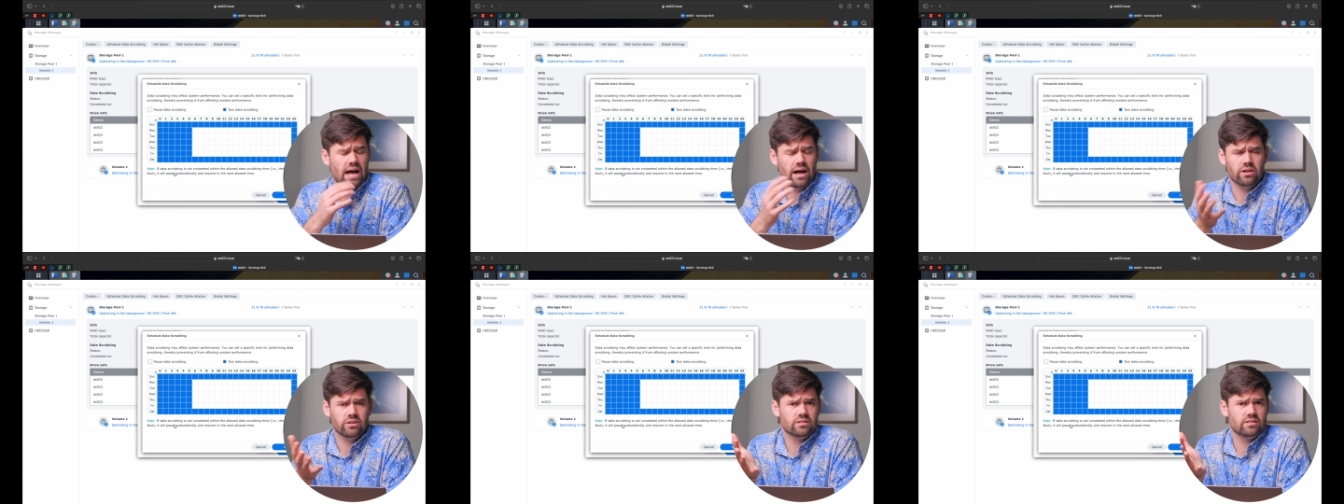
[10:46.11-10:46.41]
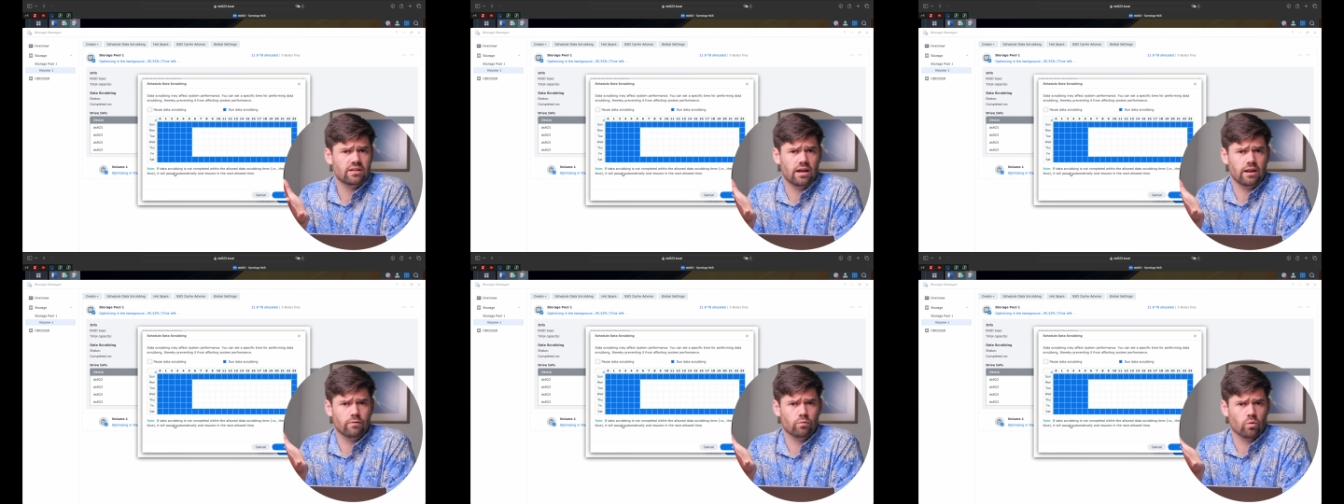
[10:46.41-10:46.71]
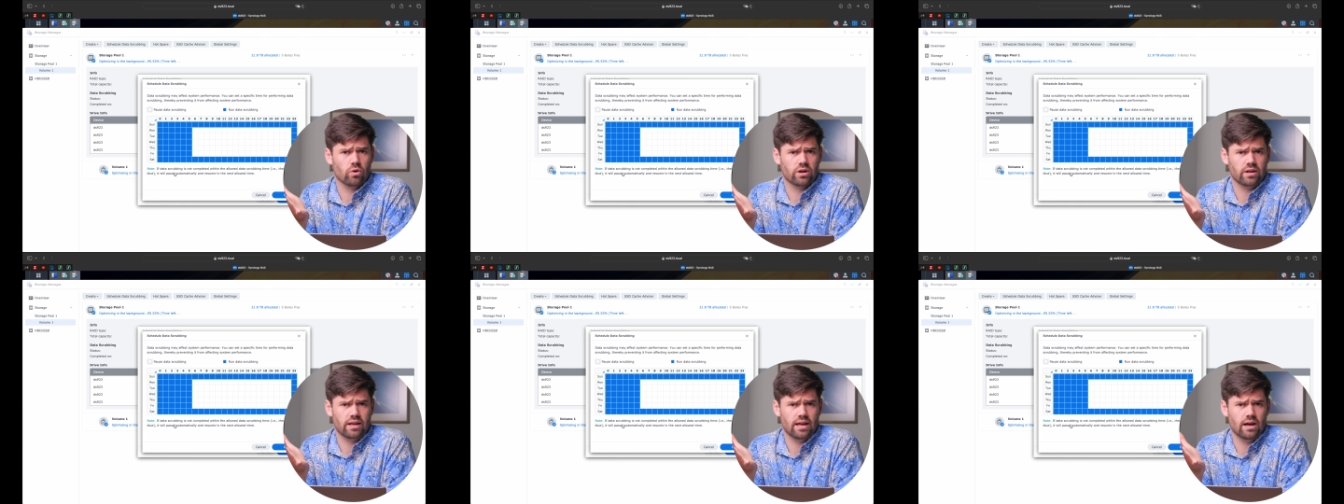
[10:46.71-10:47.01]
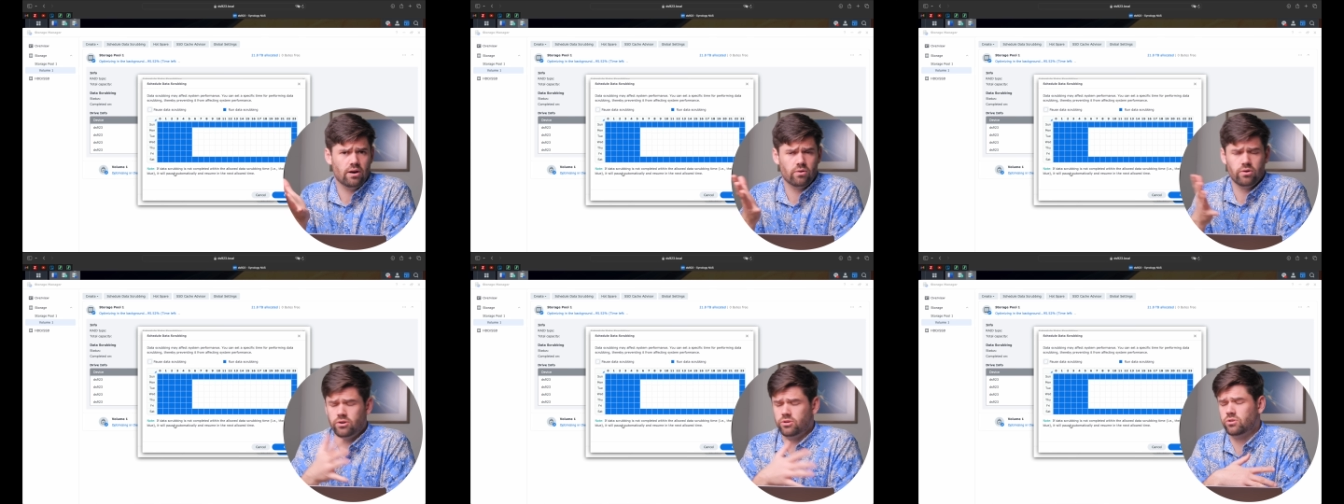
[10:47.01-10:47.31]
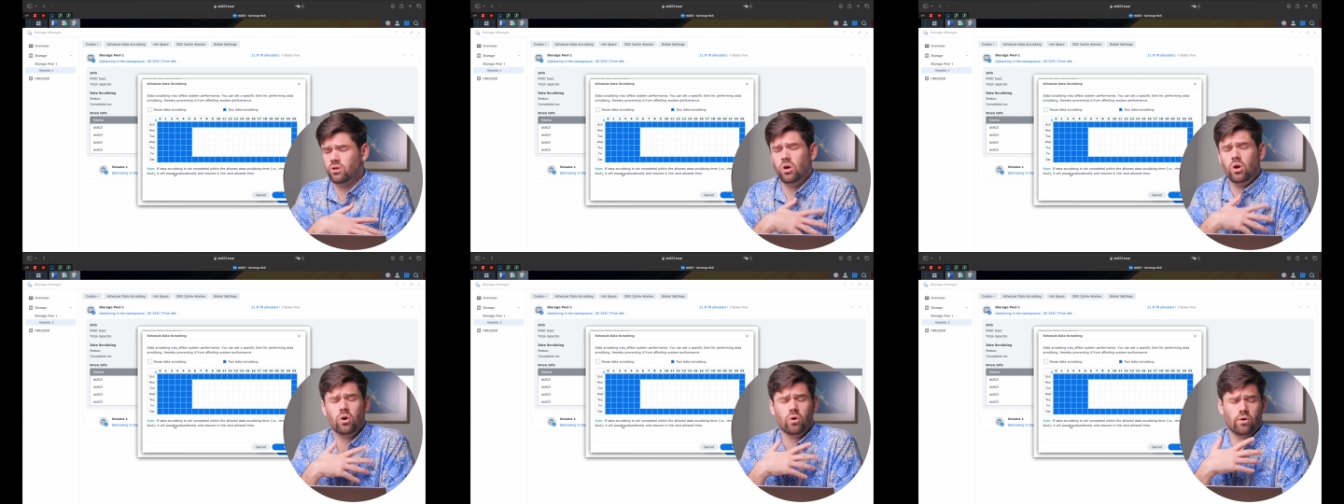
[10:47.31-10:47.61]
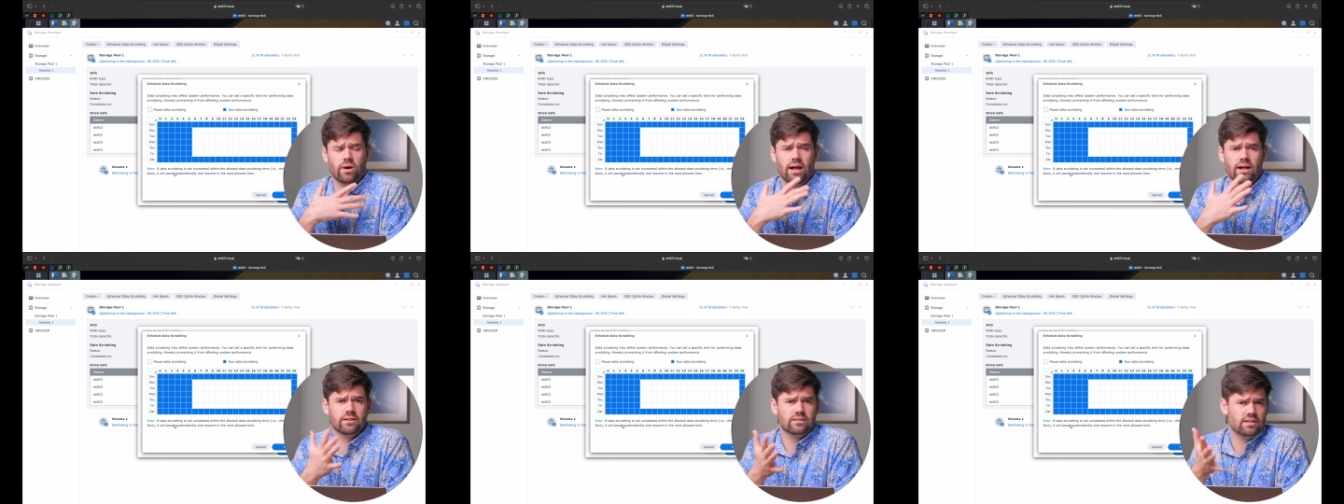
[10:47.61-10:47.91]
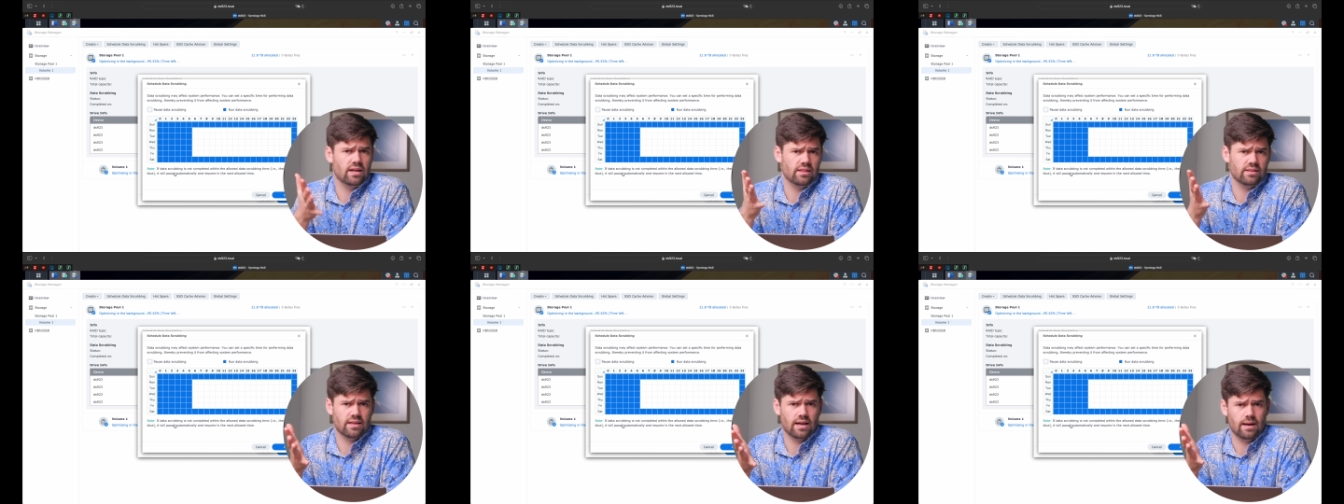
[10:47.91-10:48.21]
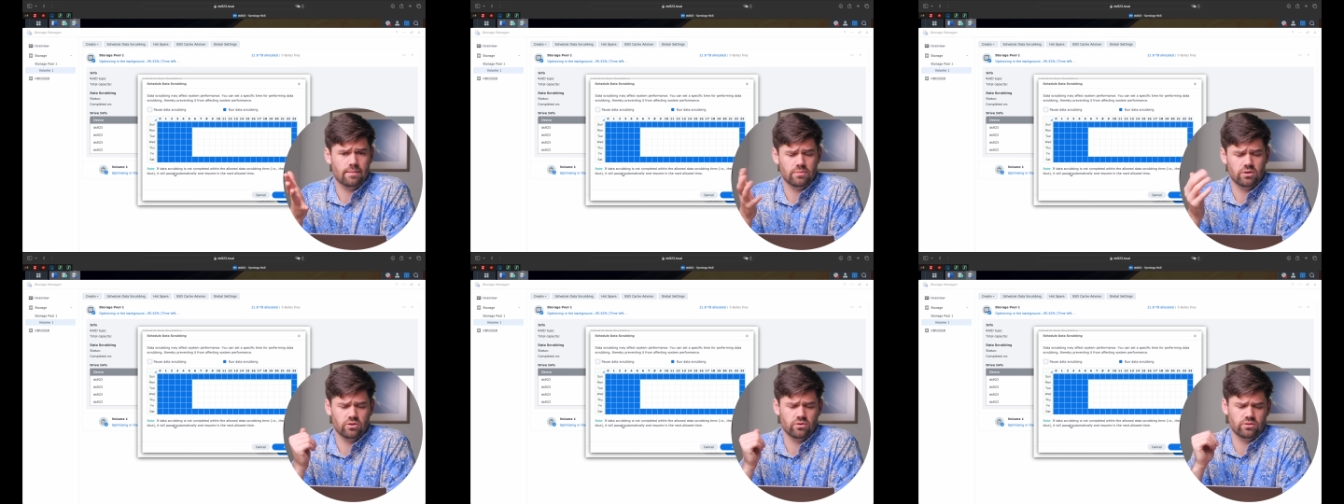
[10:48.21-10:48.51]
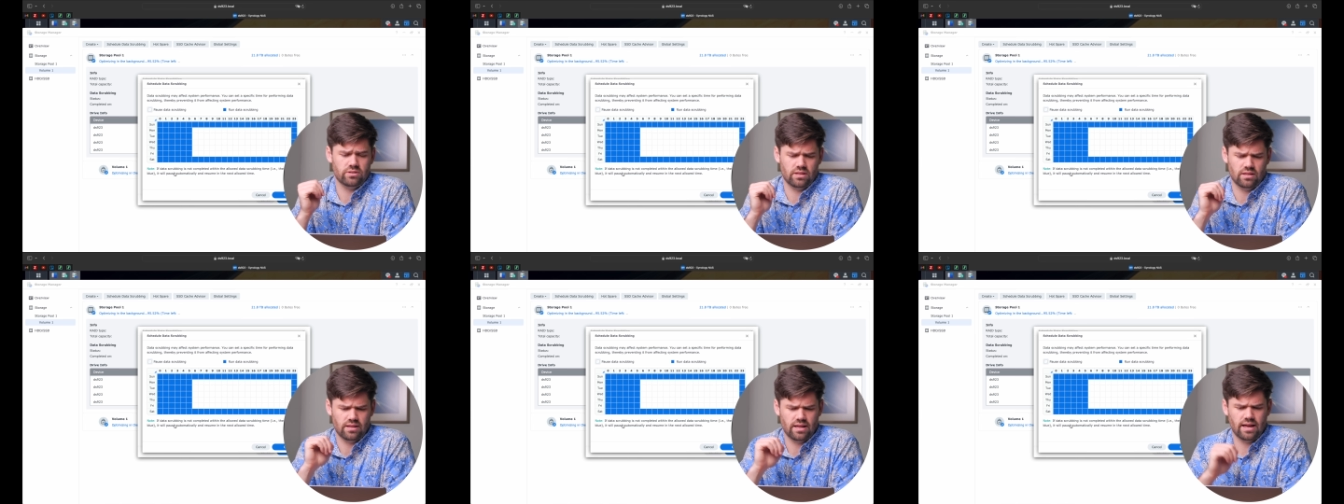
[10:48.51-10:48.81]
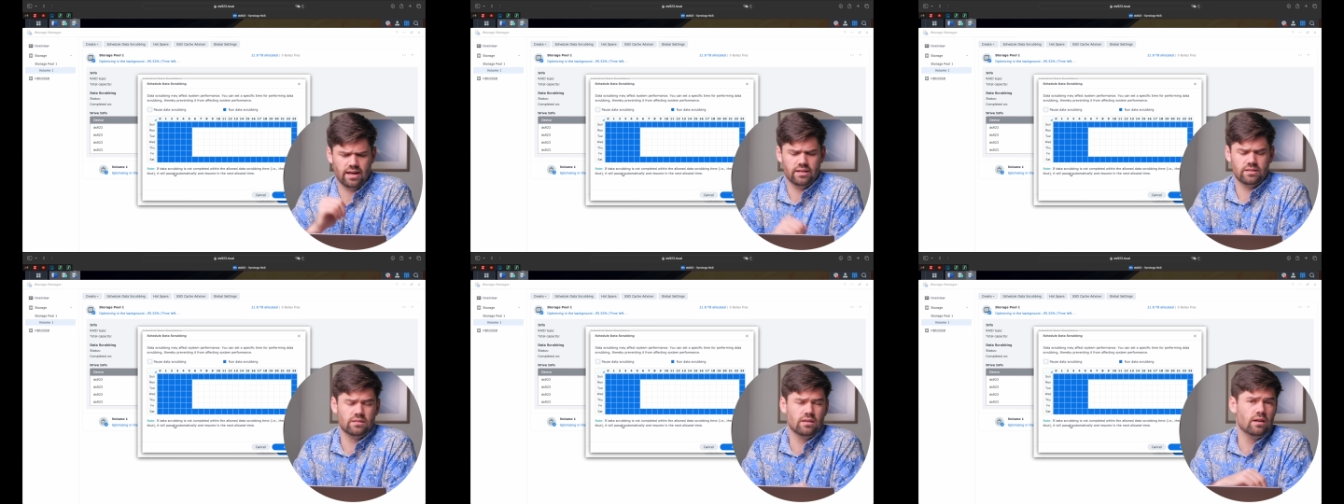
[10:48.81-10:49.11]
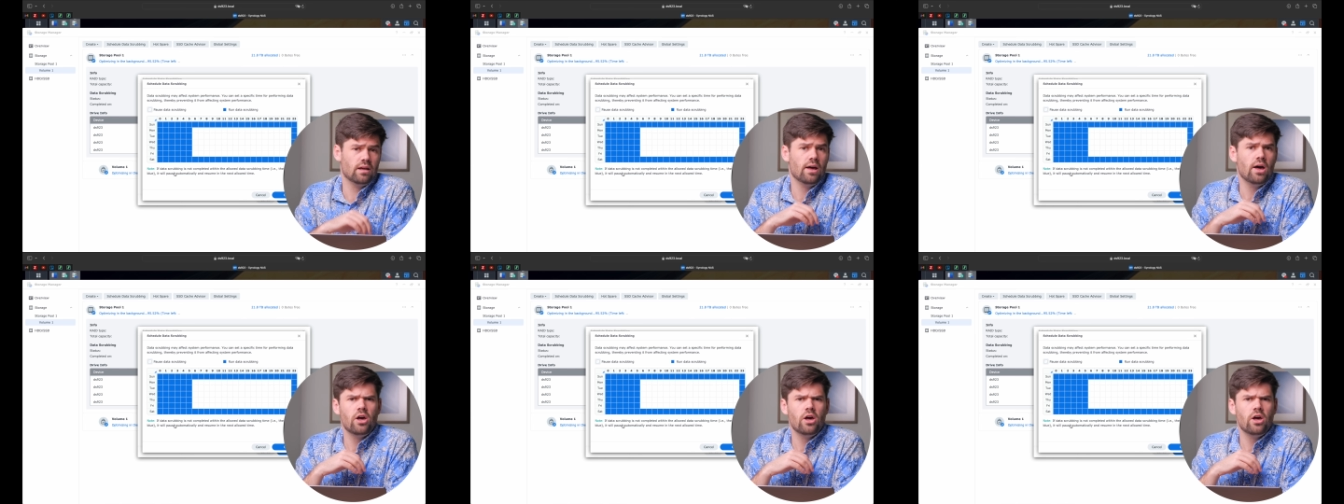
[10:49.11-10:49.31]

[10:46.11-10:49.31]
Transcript: outside of working hours or outside the time you're using the NAS.